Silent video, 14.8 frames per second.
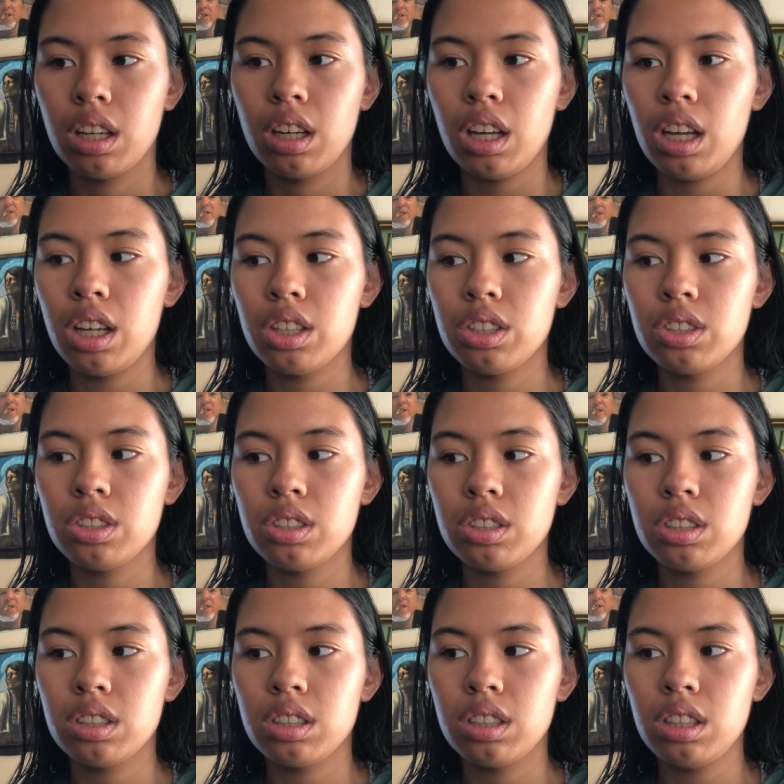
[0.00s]
And
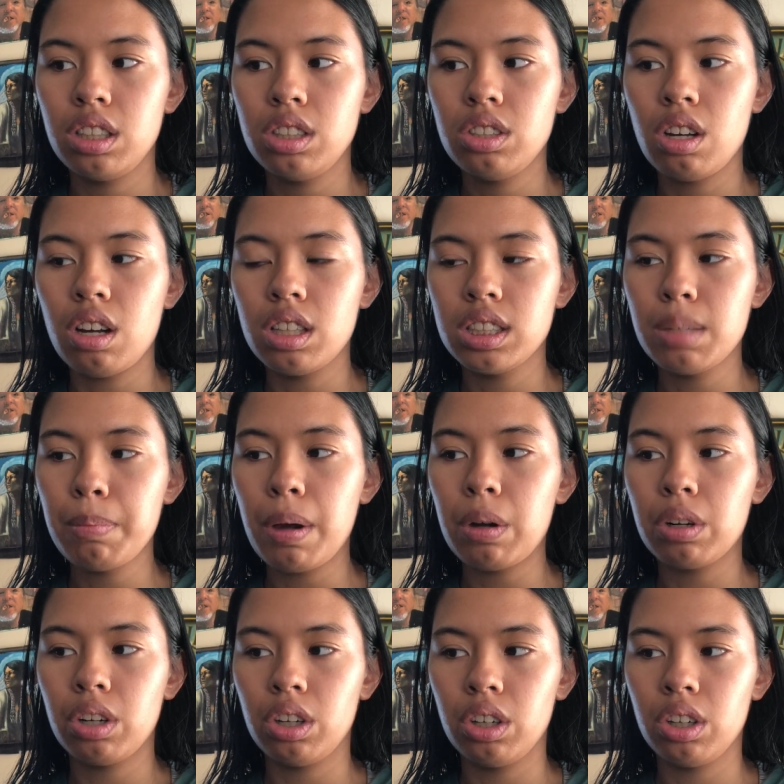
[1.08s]
it talks about
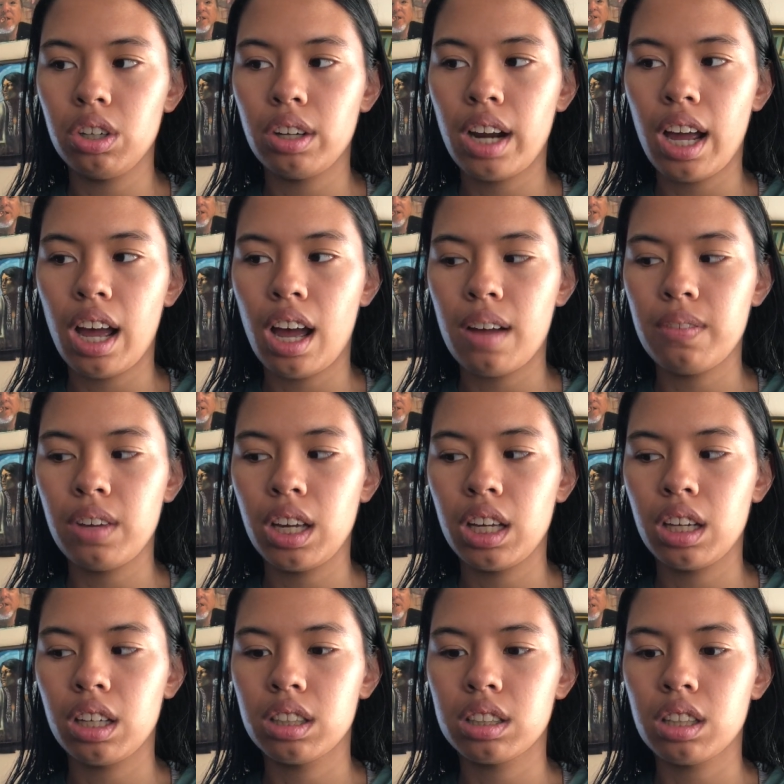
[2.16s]
her
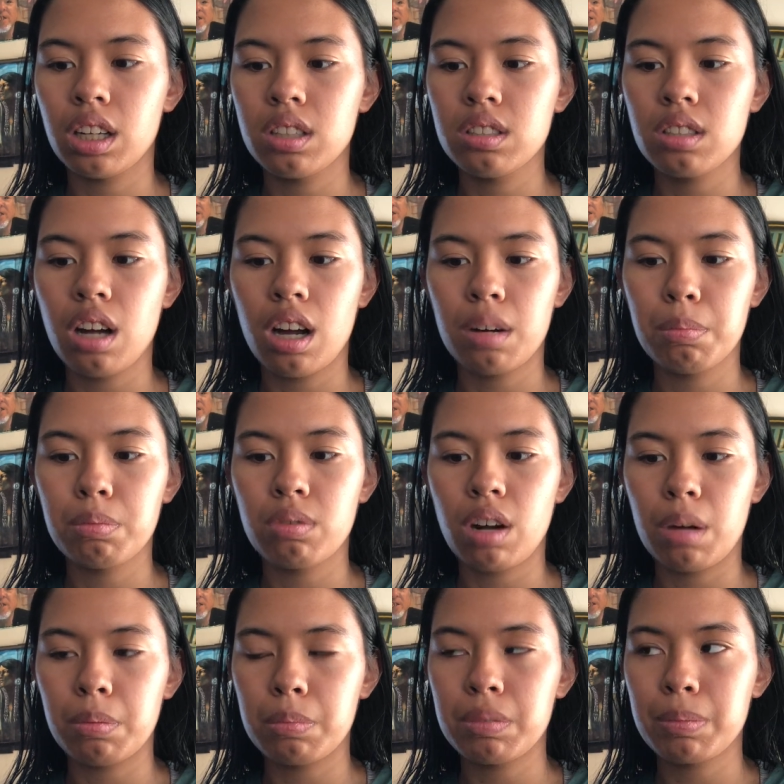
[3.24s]
having a lot of
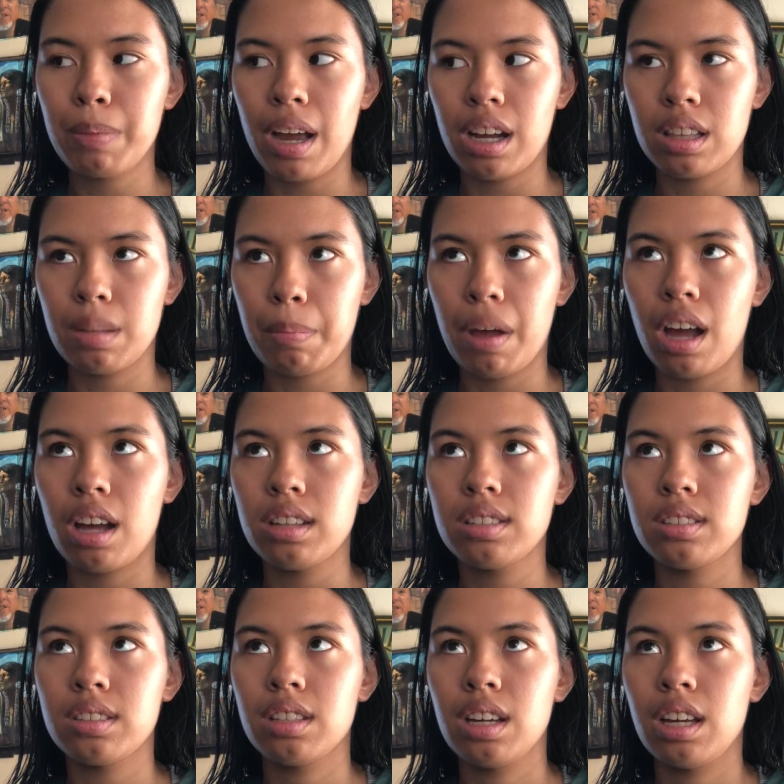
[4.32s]
problems back in the
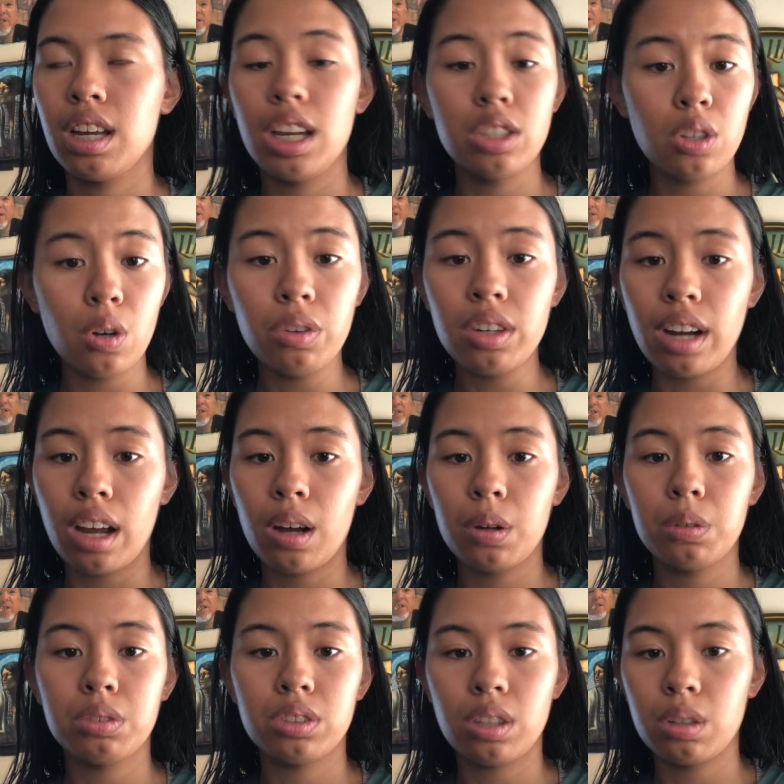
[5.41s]
past. It's over
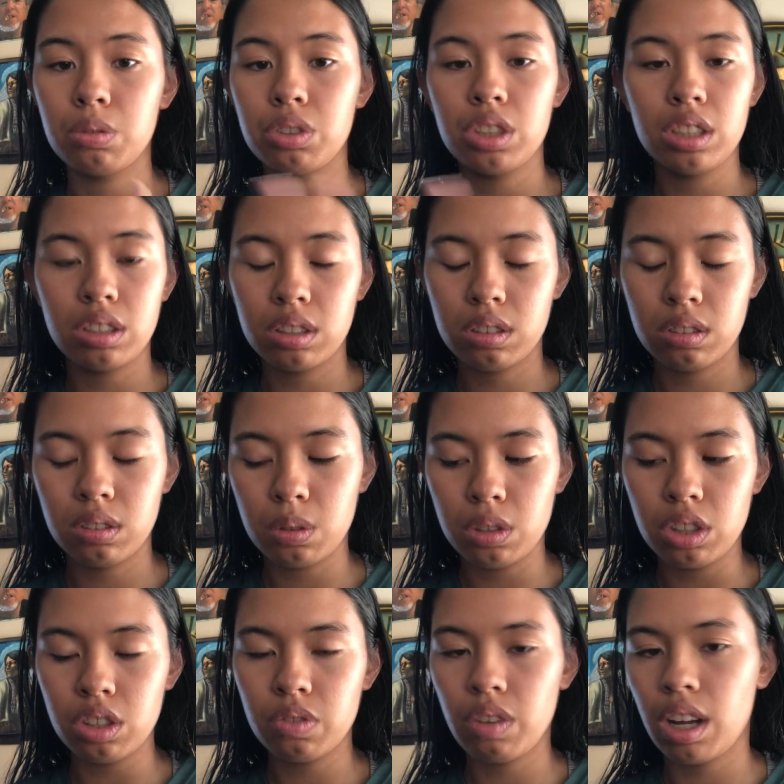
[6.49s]
now, so she's doing
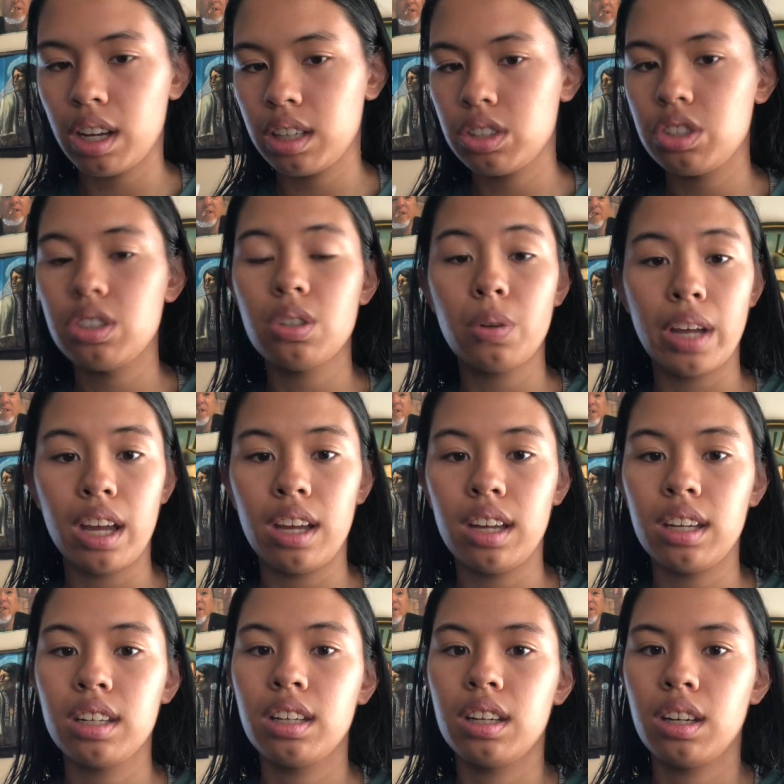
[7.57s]
just fine. She's
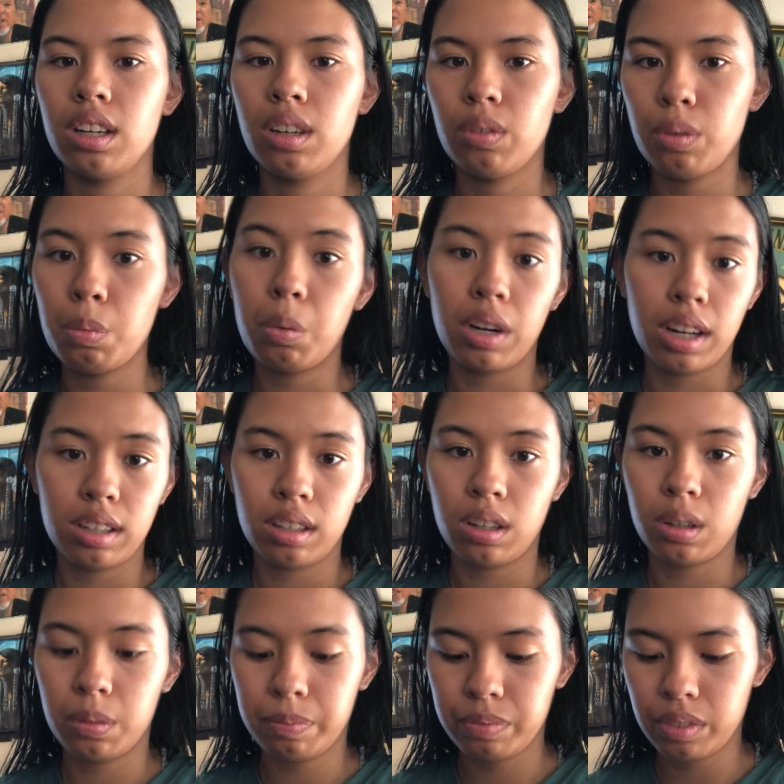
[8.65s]
okay, from what I
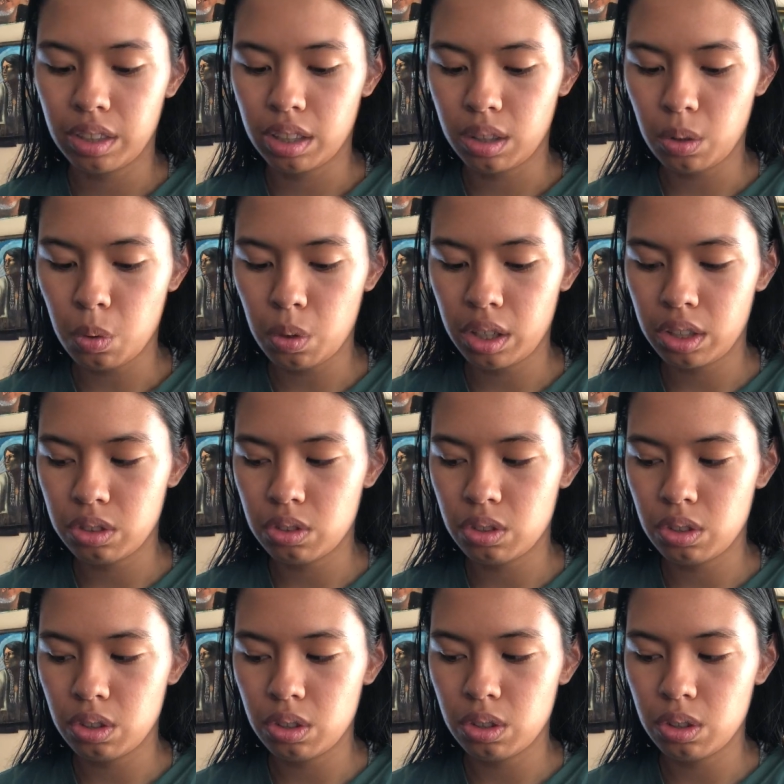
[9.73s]
know, according
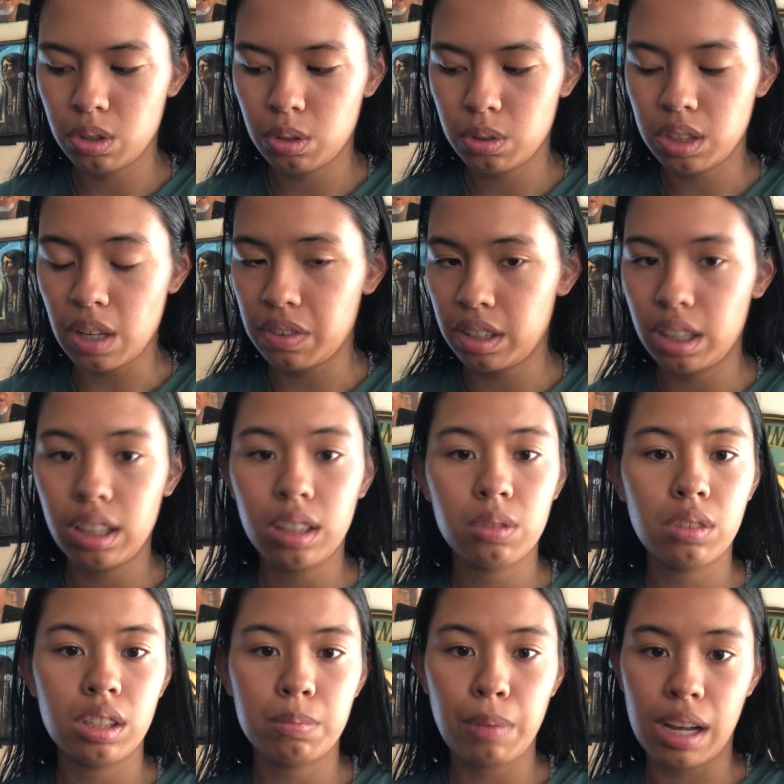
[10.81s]
to Stephanie
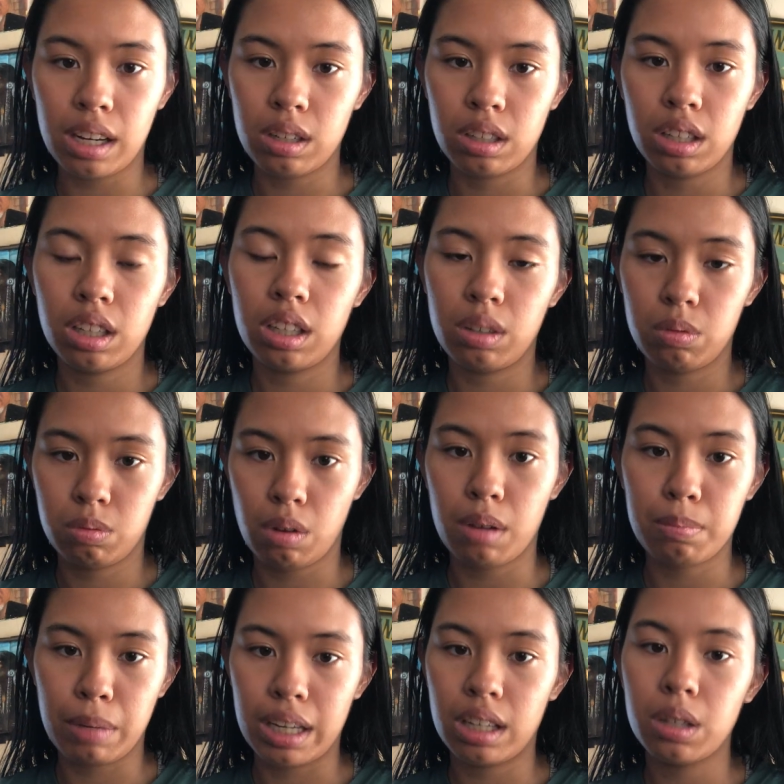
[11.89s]
back in
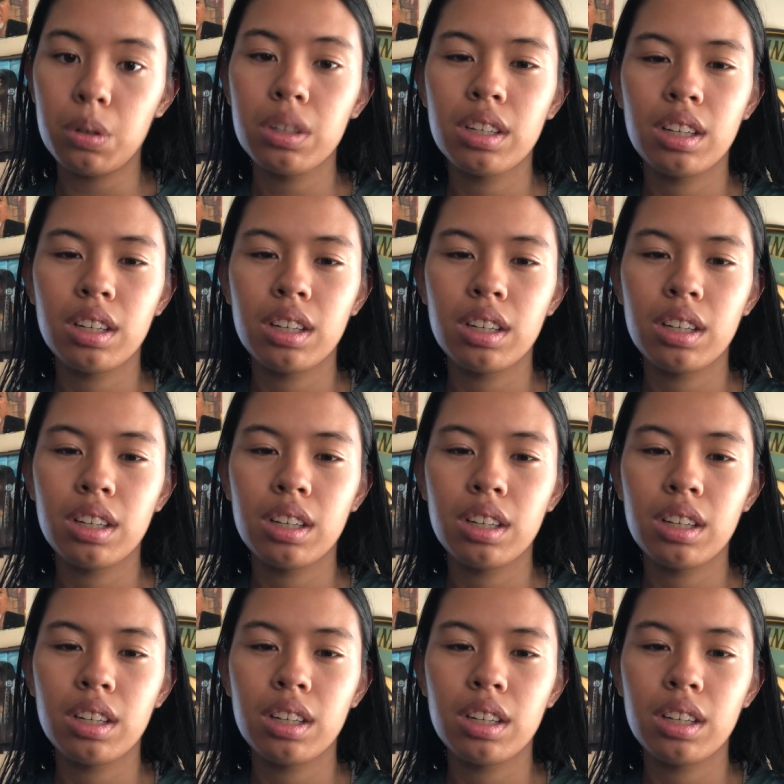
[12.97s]
Rotten Mango.